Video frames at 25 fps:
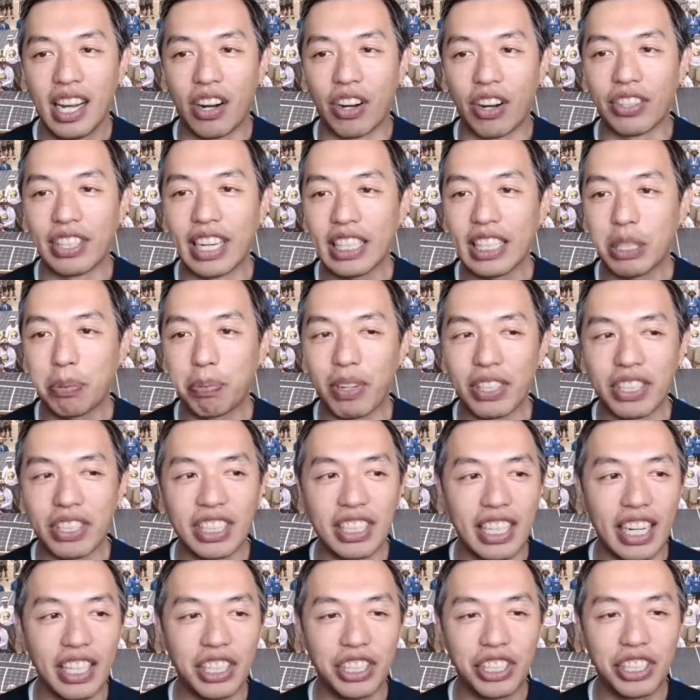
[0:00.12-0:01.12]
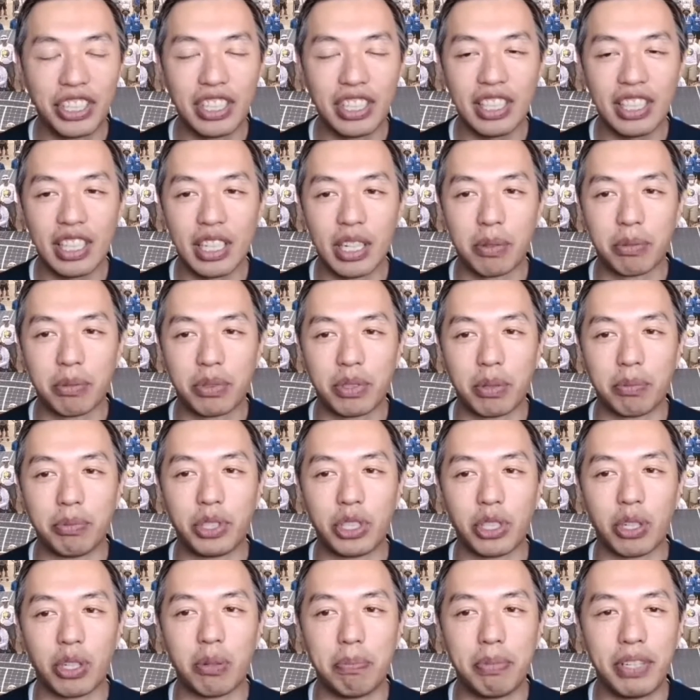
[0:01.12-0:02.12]
Our next presentation comes from
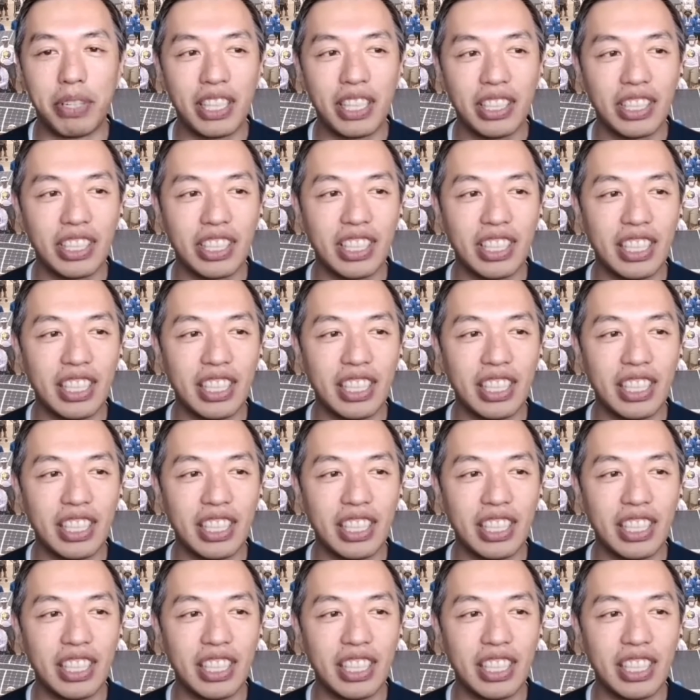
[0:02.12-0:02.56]
Joel Pitts,